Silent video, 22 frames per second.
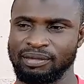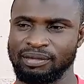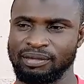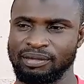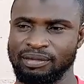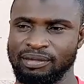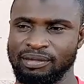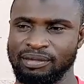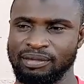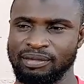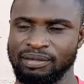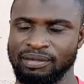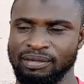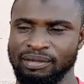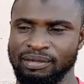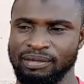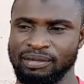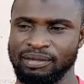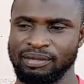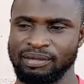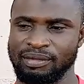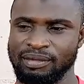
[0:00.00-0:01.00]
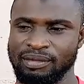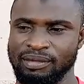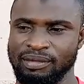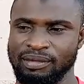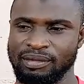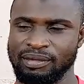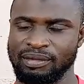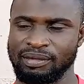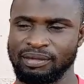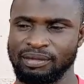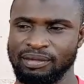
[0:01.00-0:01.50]

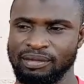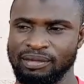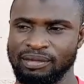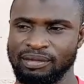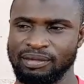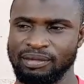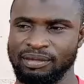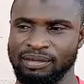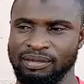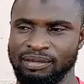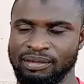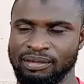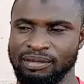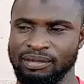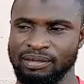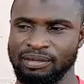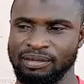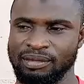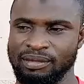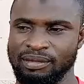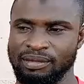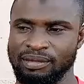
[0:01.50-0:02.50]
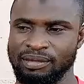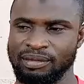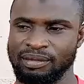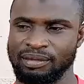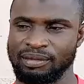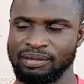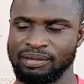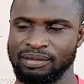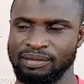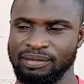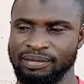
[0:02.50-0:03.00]

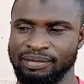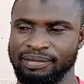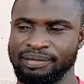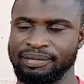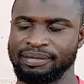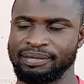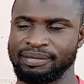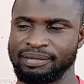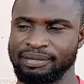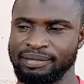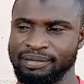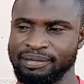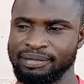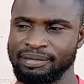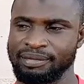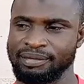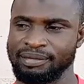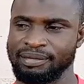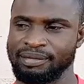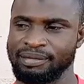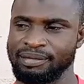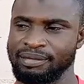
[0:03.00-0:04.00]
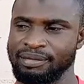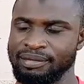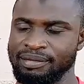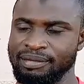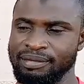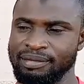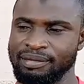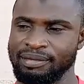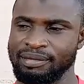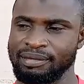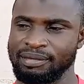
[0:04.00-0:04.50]

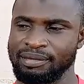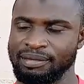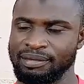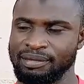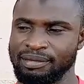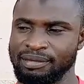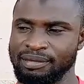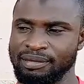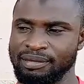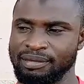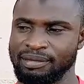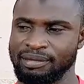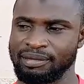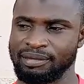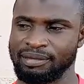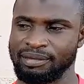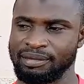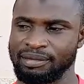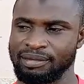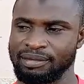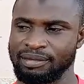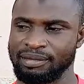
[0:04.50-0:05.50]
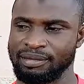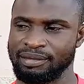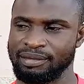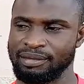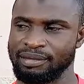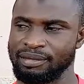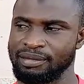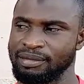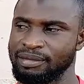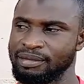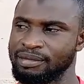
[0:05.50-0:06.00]

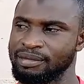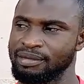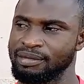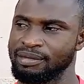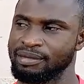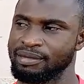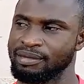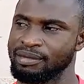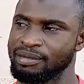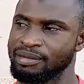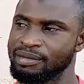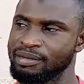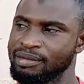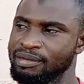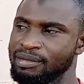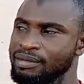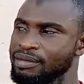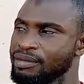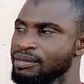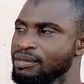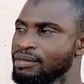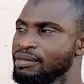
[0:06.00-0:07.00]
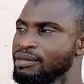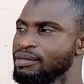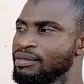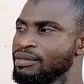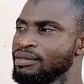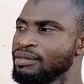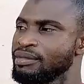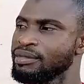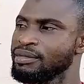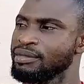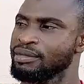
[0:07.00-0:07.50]

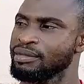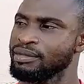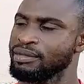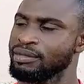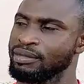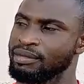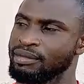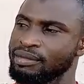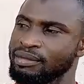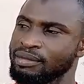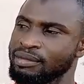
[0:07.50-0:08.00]
(silent)